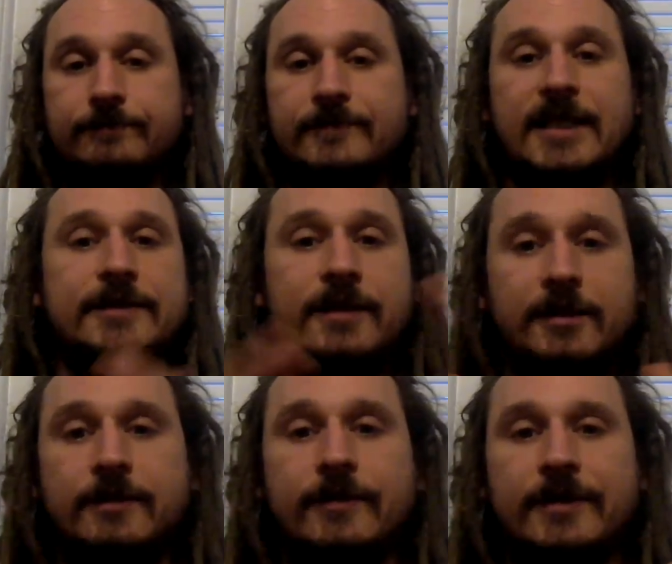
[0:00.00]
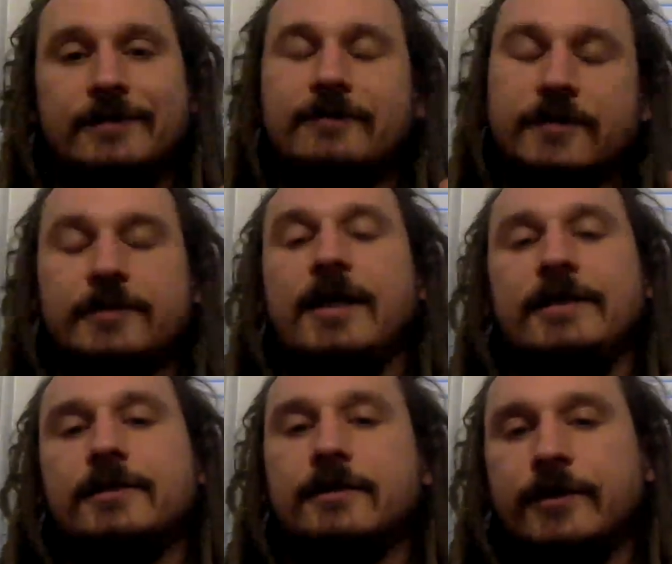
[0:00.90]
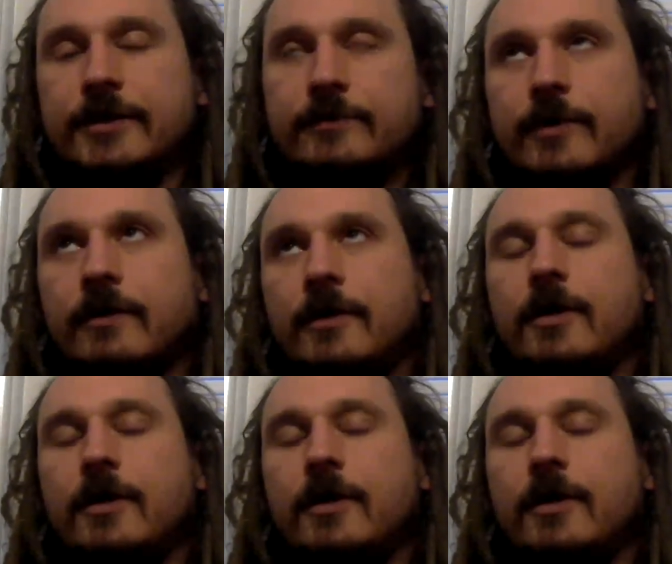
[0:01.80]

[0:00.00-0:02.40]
That's not the crazy. That is the crazy part.